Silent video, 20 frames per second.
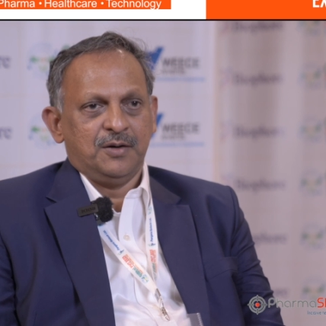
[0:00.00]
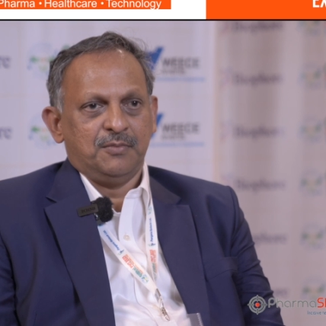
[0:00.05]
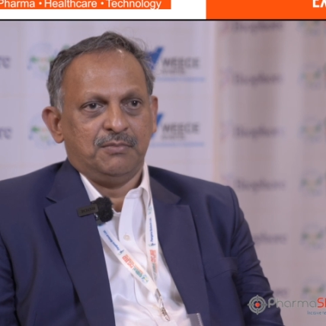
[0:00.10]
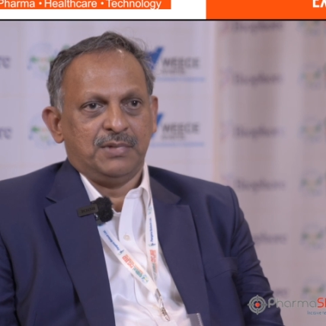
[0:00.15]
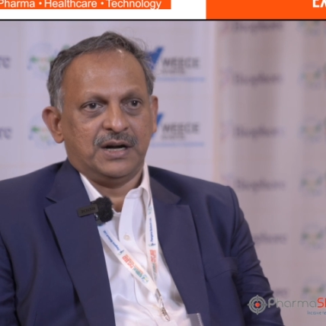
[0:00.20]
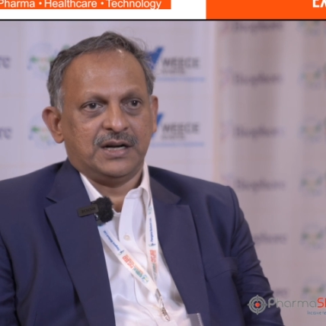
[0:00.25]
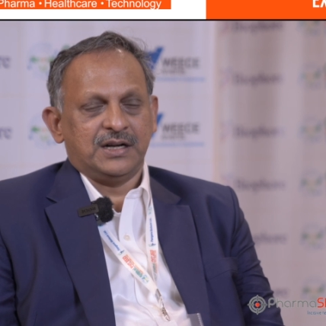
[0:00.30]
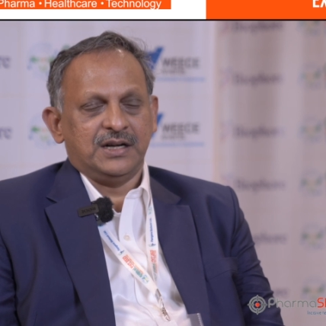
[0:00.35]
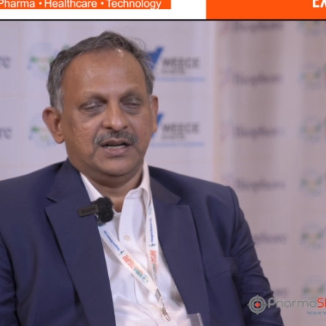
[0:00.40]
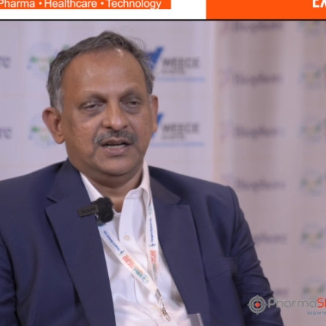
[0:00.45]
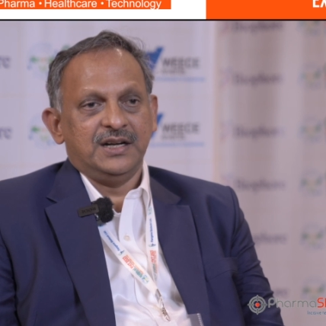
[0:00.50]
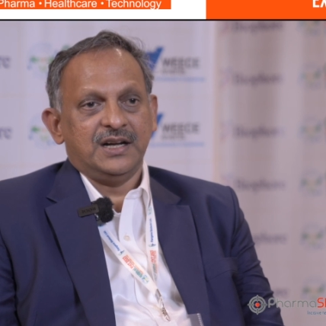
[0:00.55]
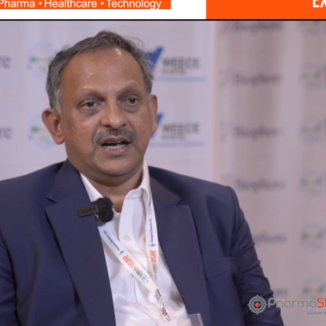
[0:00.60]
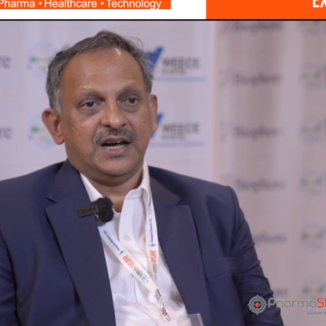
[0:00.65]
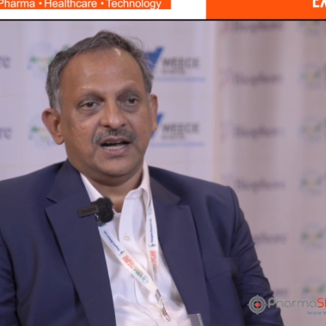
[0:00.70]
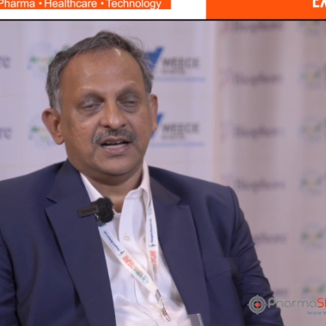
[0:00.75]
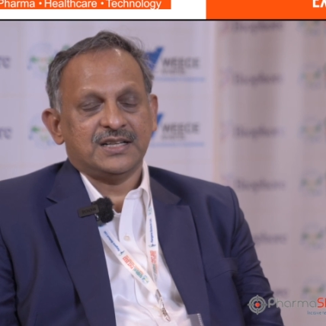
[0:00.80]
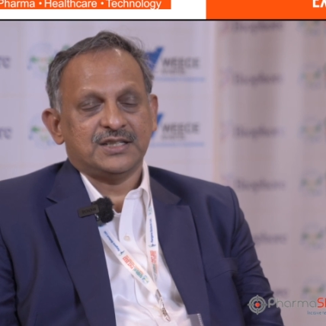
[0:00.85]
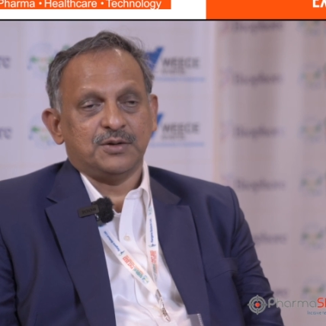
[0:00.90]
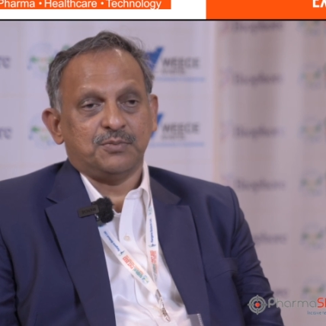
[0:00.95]
But India
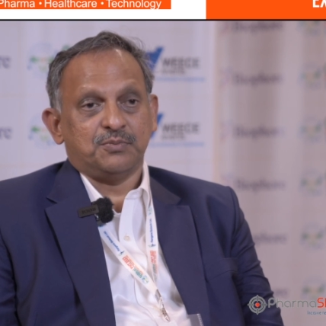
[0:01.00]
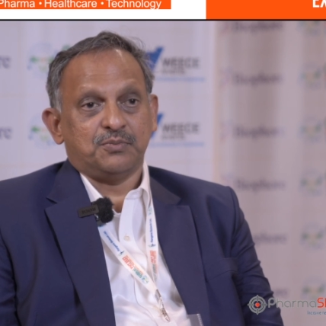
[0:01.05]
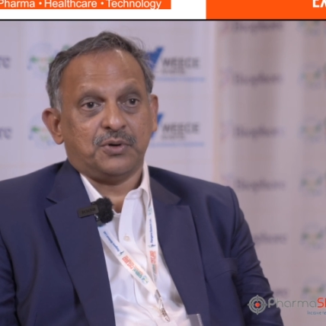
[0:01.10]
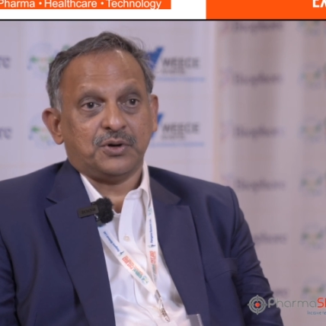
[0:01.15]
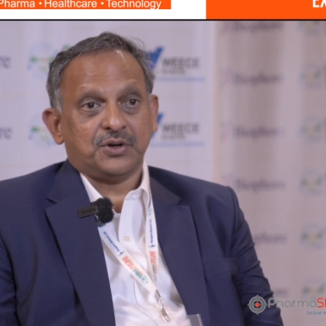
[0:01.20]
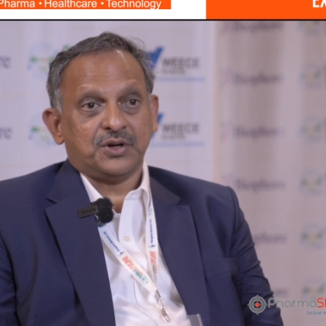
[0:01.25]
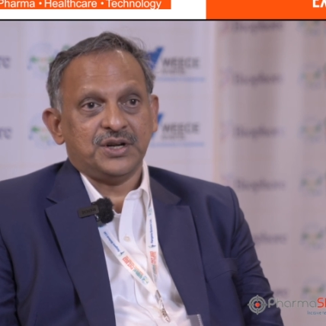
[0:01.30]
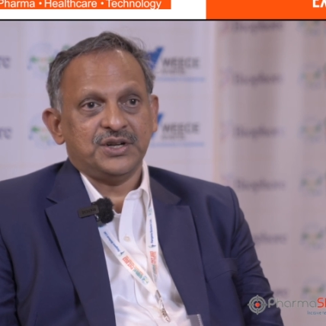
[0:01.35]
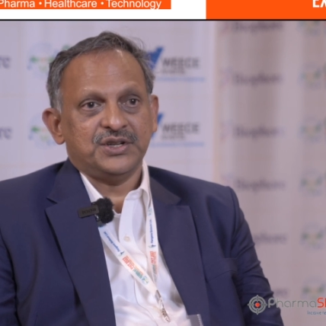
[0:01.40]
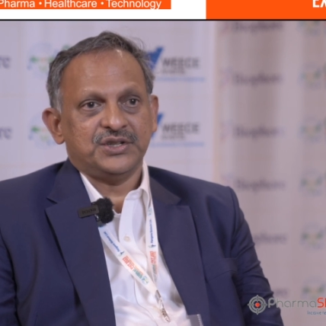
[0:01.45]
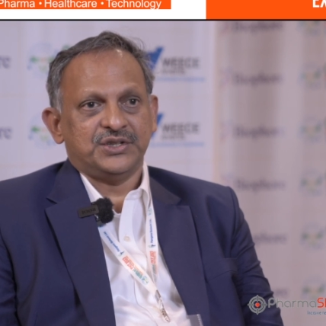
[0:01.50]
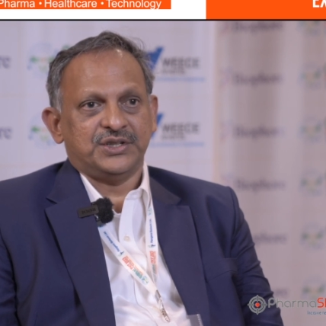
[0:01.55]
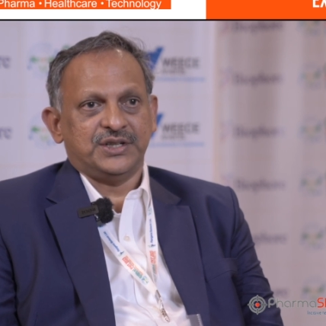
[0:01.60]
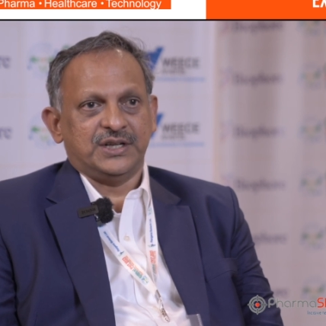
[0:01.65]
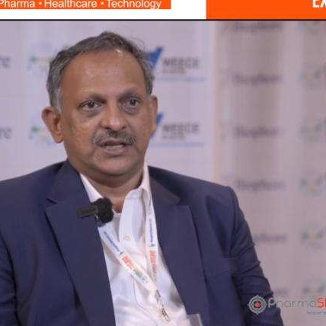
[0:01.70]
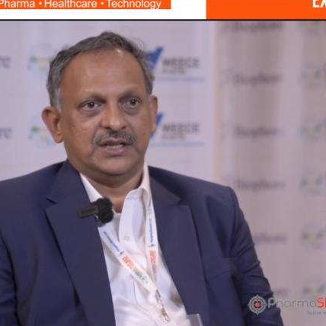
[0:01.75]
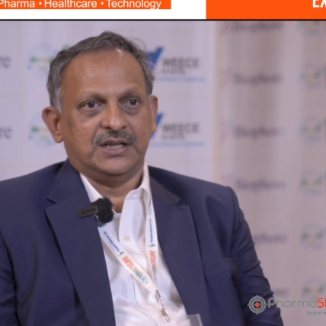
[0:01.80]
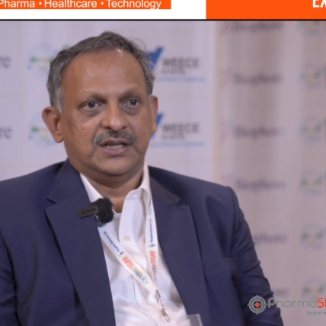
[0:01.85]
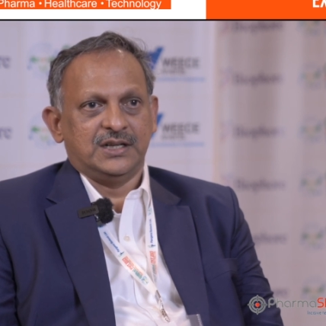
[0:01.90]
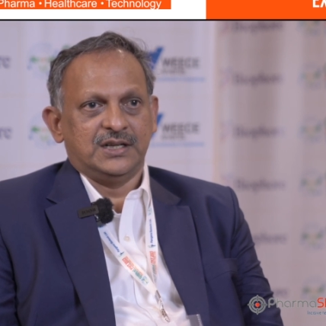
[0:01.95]
has a
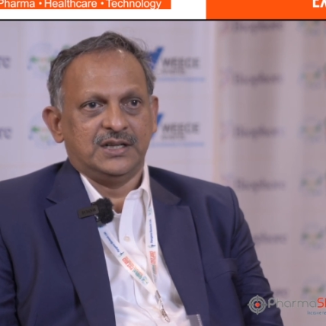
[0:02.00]
potential